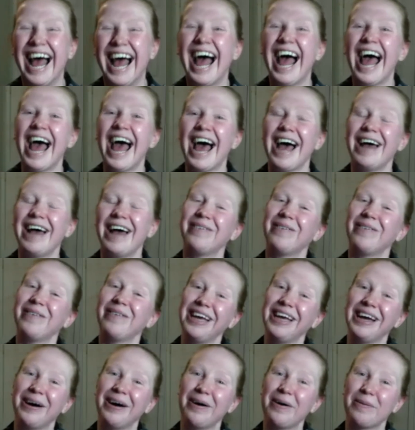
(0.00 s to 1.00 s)
And
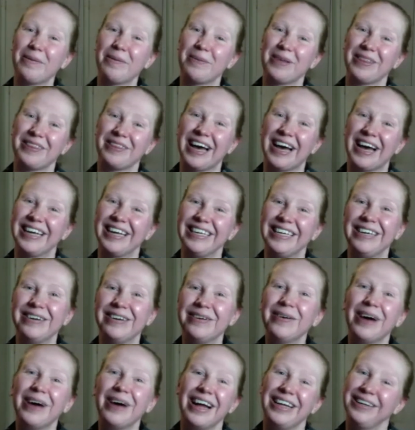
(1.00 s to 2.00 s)
we hope that
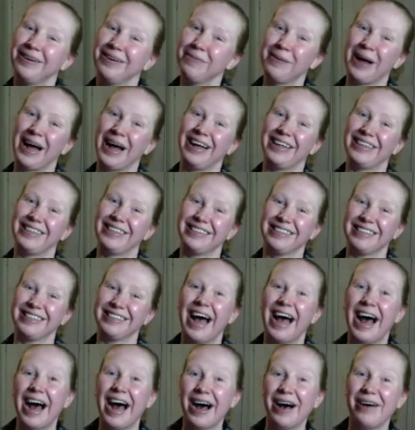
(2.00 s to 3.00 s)
you and your pets
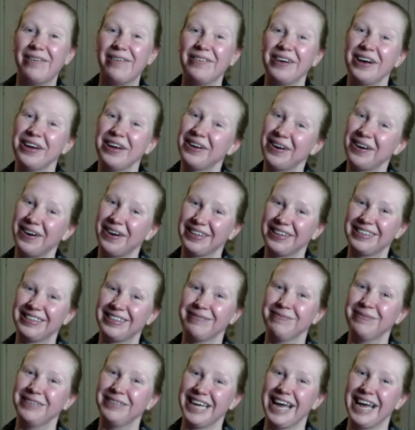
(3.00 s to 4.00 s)
have an
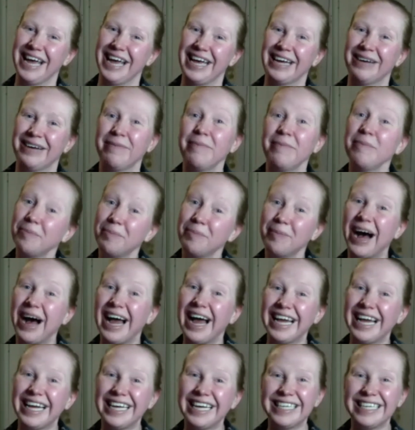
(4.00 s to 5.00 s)
awesome day.
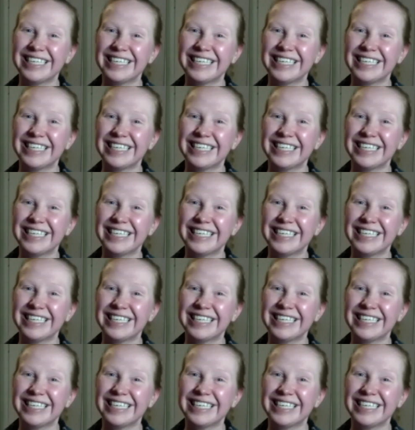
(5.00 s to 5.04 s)
Bye.